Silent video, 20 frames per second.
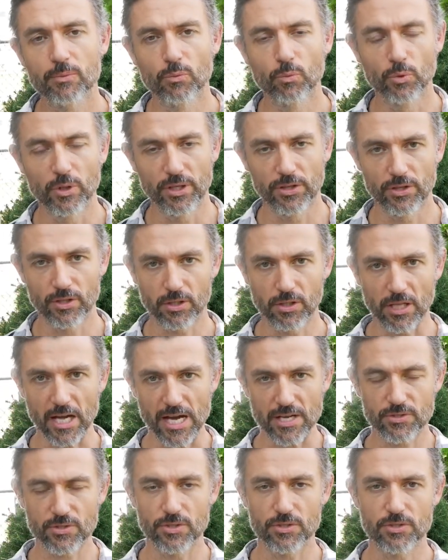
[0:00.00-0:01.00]
with the
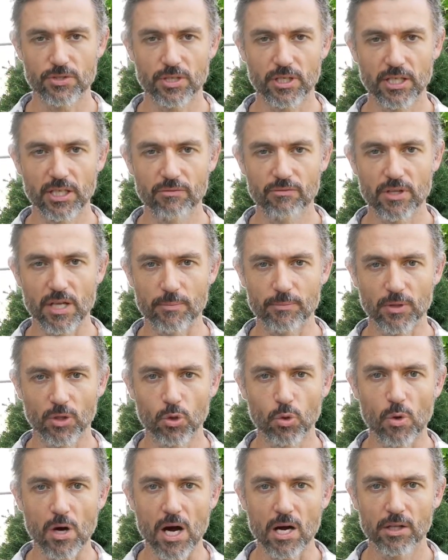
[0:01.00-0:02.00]
classes to give them the
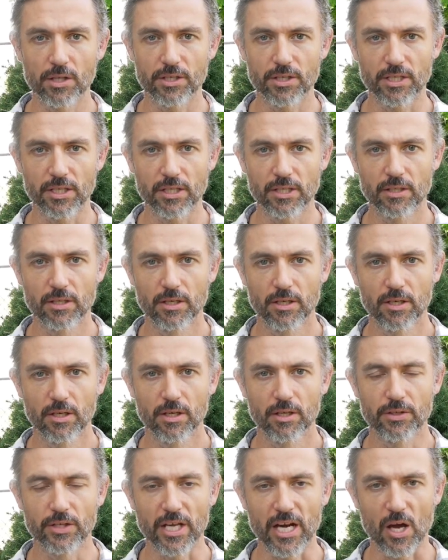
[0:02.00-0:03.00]
quality
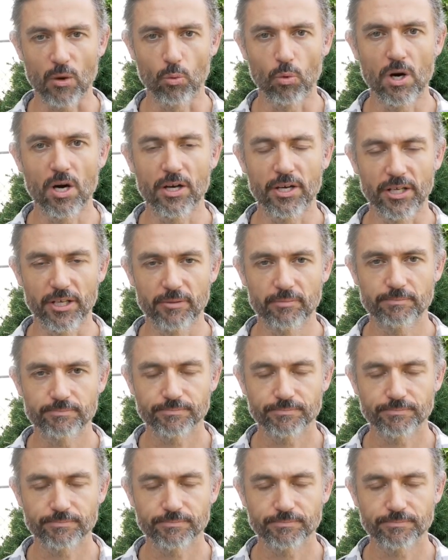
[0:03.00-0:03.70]
that I wanted.